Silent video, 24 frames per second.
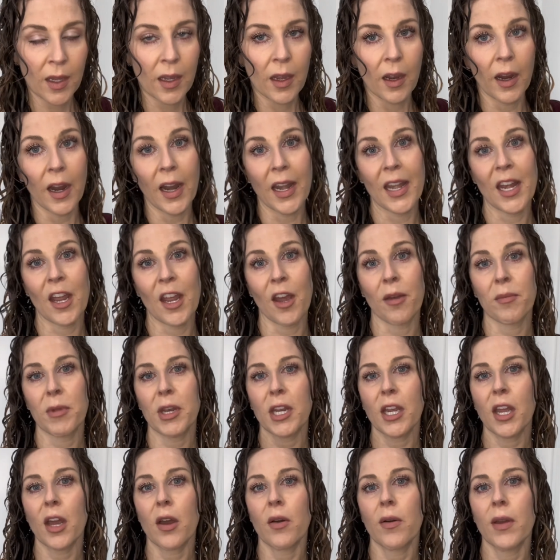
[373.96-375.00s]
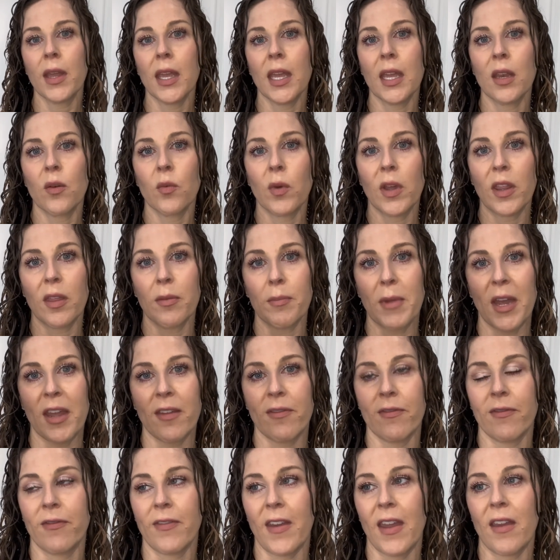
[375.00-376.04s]
All right, now I'm gonna go in with my
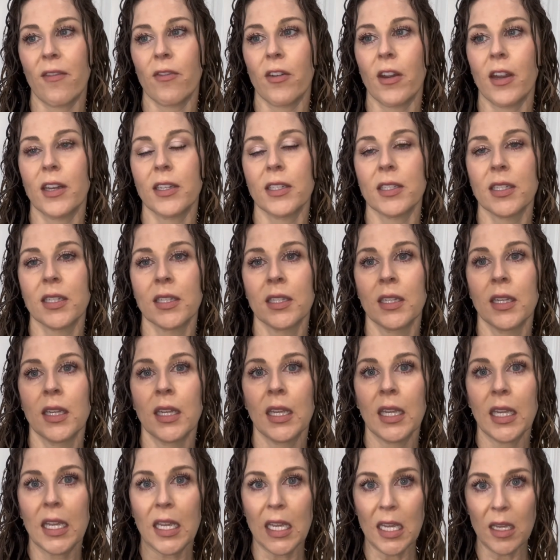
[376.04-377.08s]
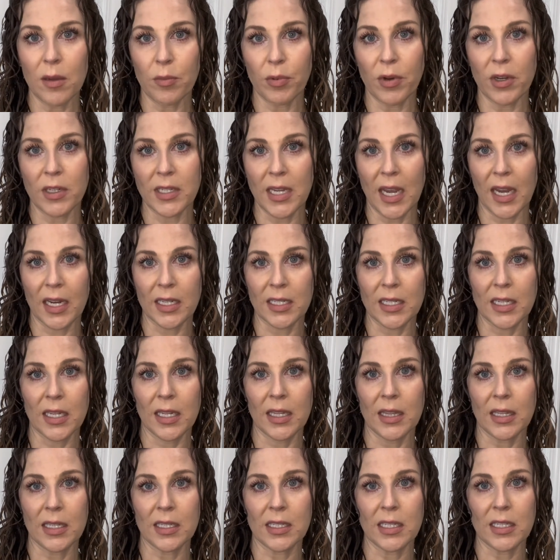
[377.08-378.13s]
favorite heat protectant.
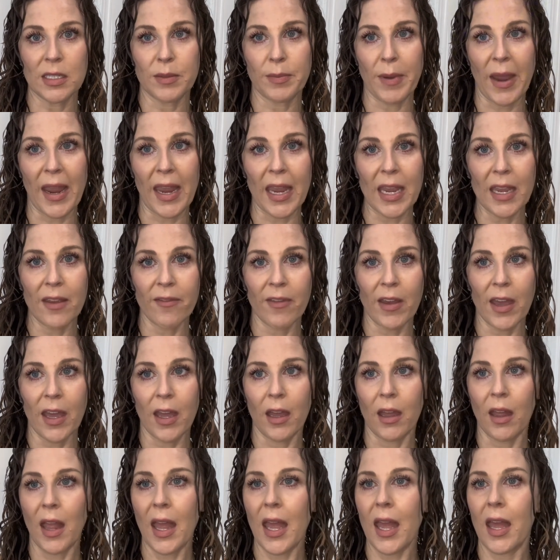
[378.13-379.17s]
This is by EVA.